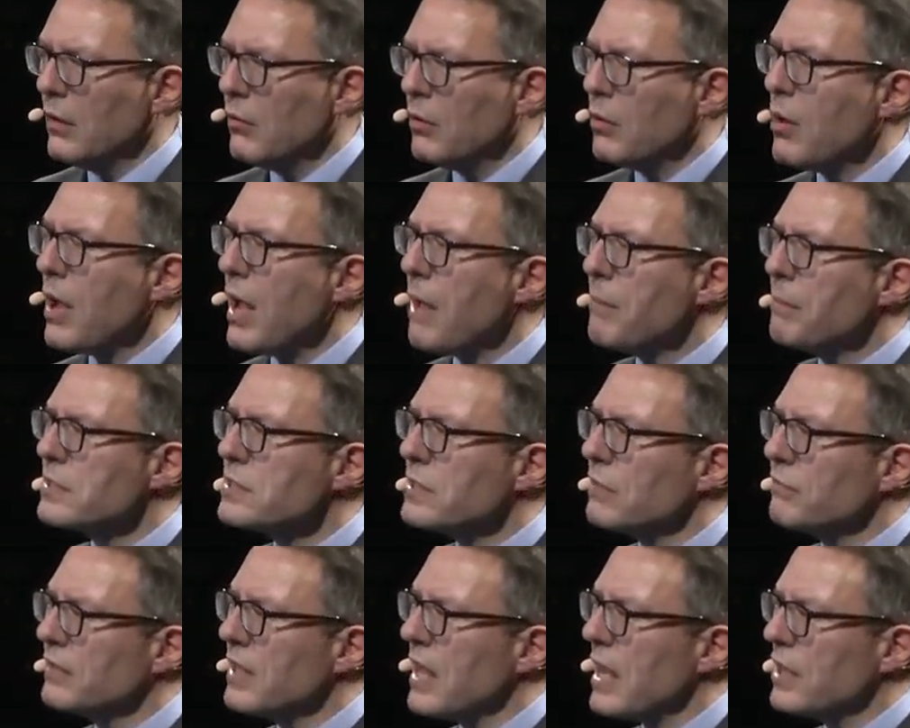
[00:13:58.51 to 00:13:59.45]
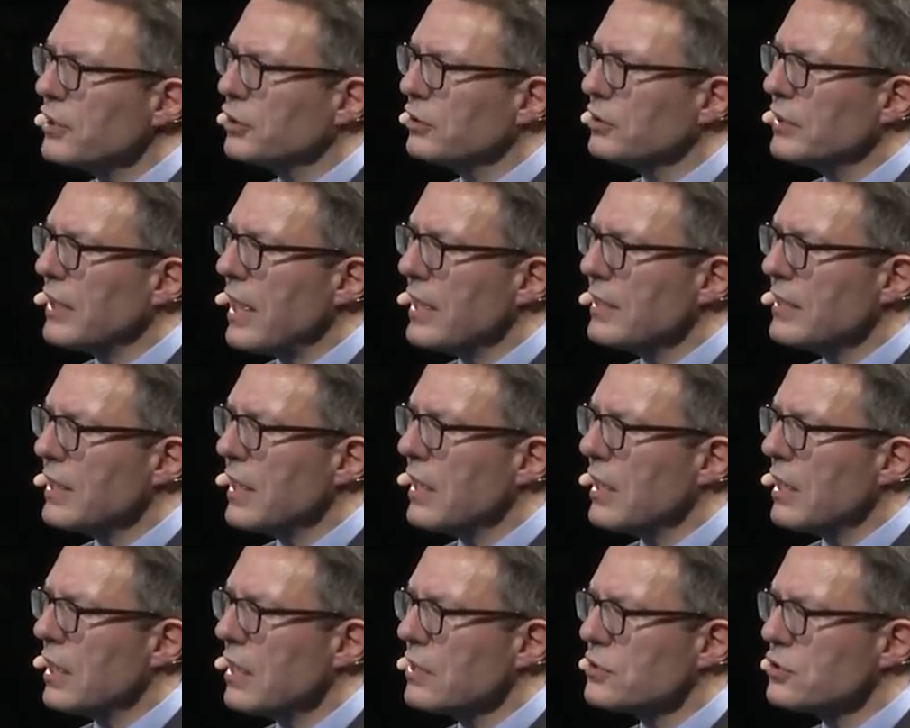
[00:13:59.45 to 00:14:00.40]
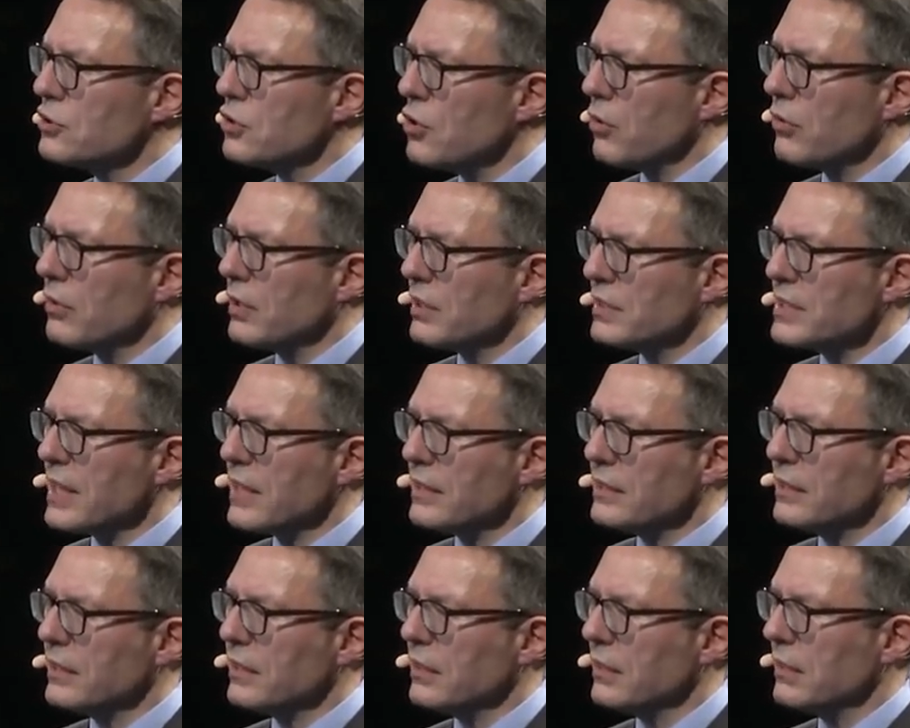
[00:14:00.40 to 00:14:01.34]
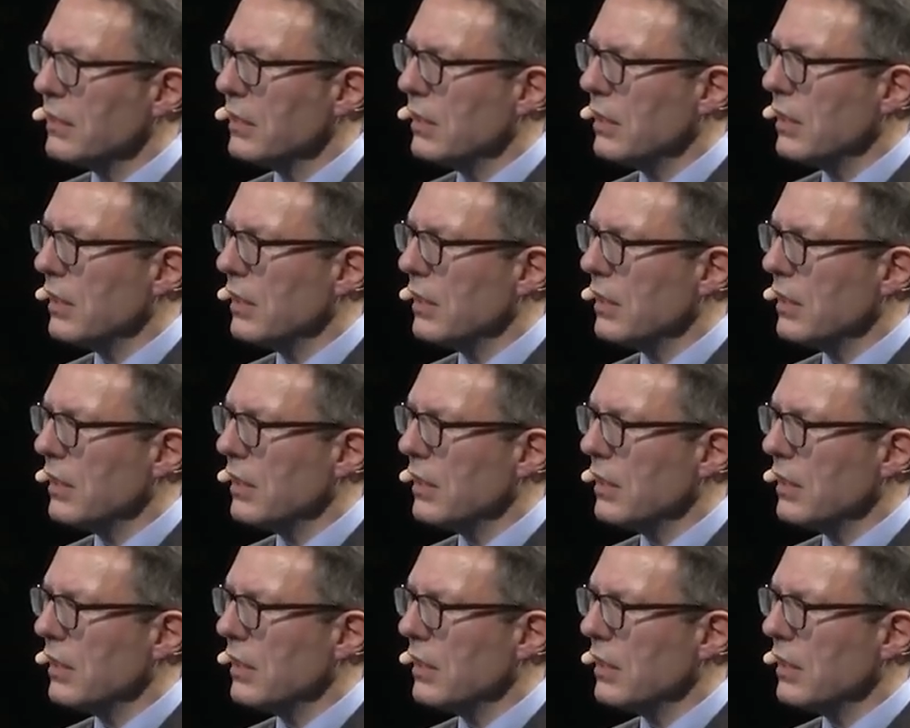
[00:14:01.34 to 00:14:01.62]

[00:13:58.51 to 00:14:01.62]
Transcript: Well, what happens if the actual guy there is not exactly